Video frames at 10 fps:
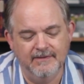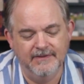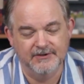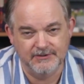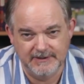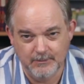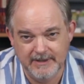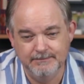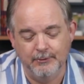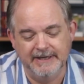there's only
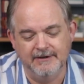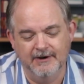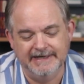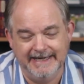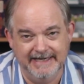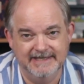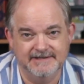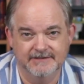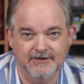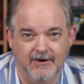one point card, and it is
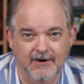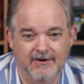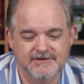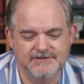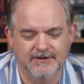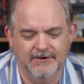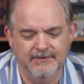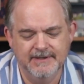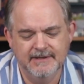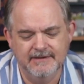the tar.
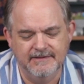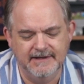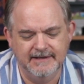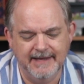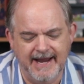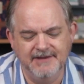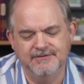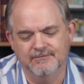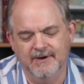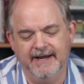So the
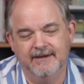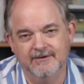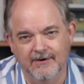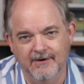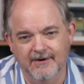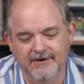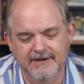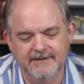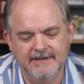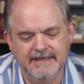8th rank
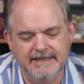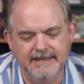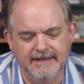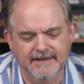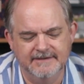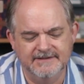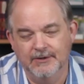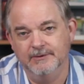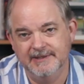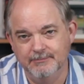card is the
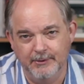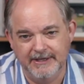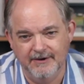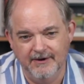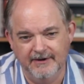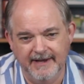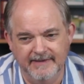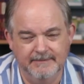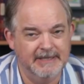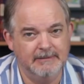only point card,
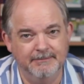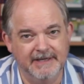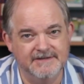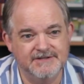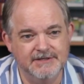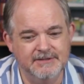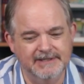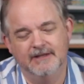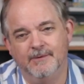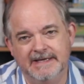and the minimum bid is 2,
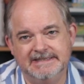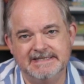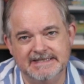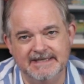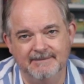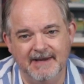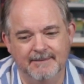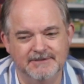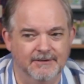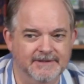and otherwise it's the same
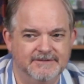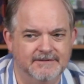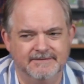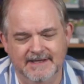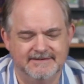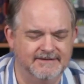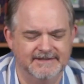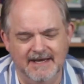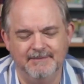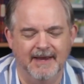game. So it's the
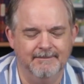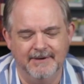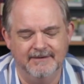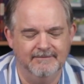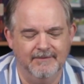same game, but